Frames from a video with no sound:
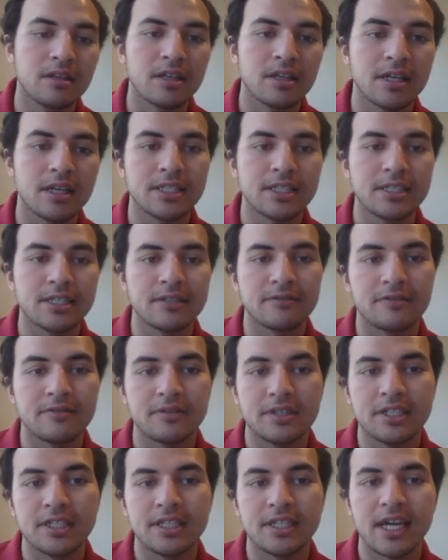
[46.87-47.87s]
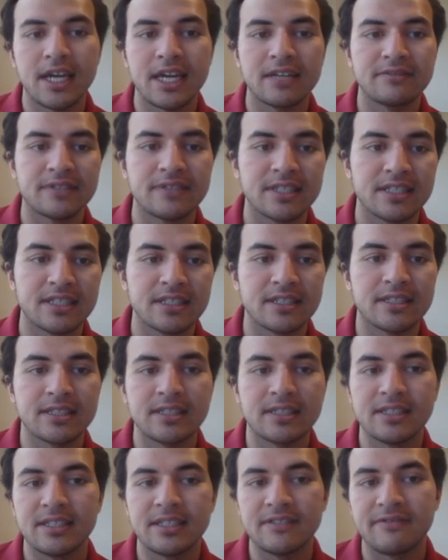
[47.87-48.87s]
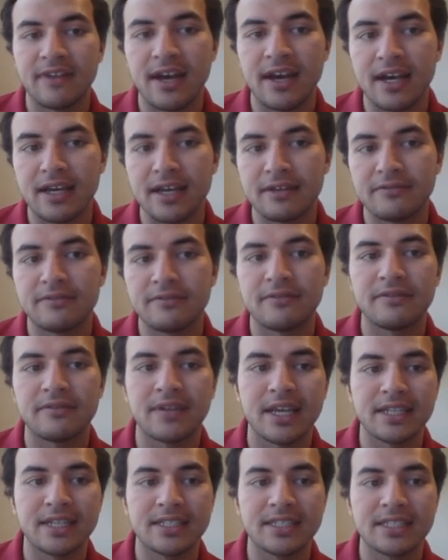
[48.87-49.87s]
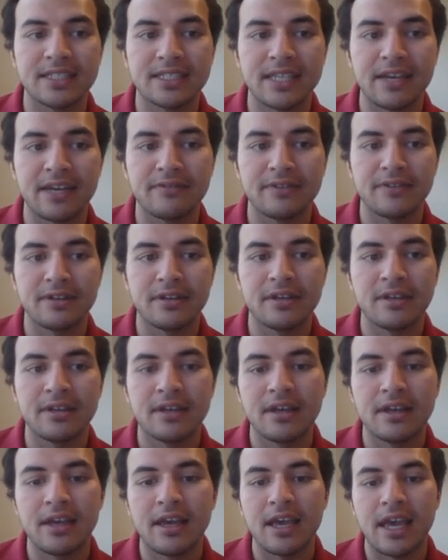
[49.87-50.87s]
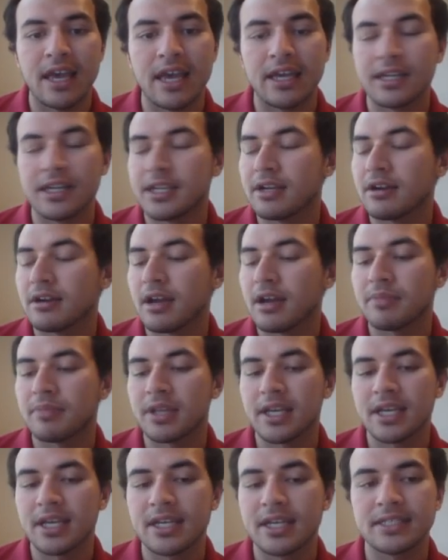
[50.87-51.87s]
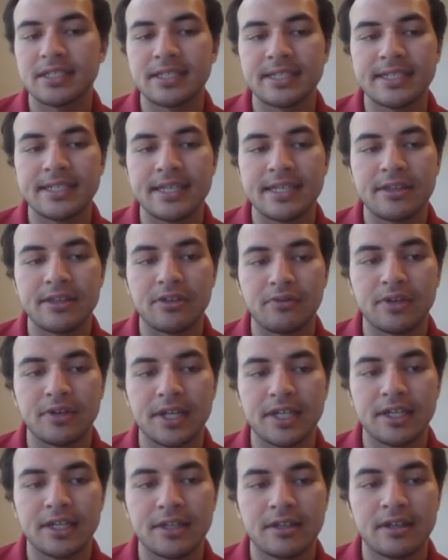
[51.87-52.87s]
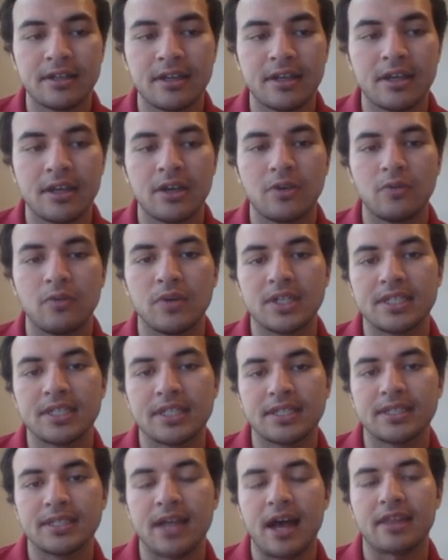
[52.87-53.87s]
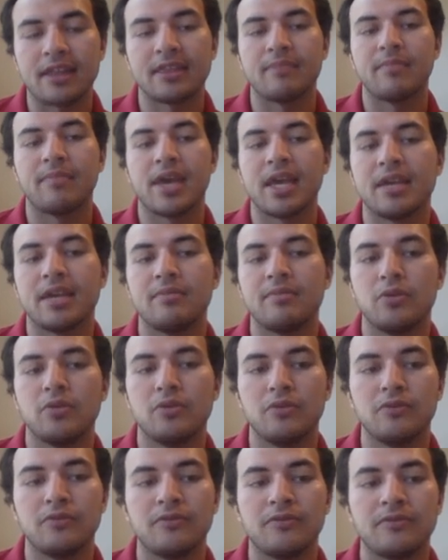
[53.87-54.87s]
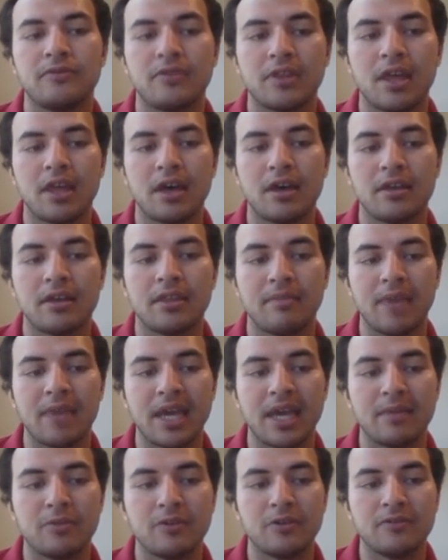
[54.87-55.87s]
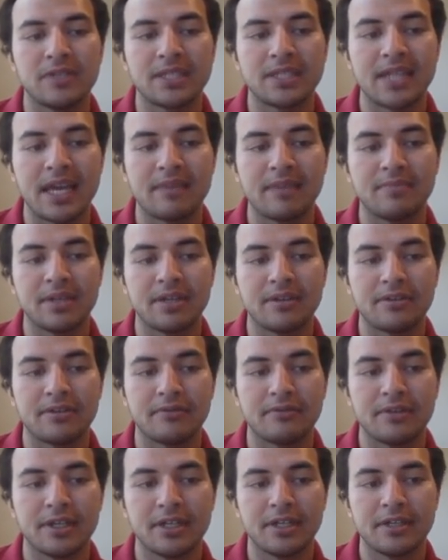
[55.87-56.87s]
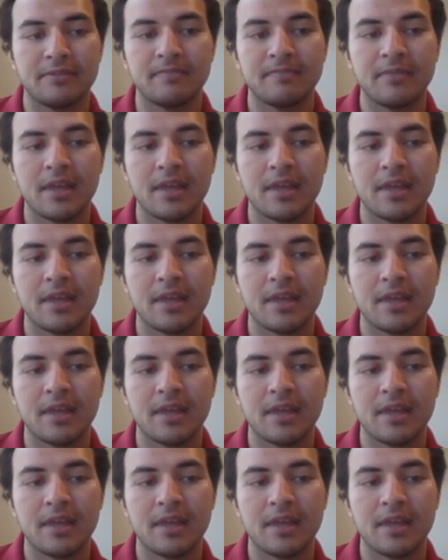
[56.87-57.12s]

Knight gf3, knight f6, e5, knight d7. And here I play c3, which is not the main move. The main move is knight b3.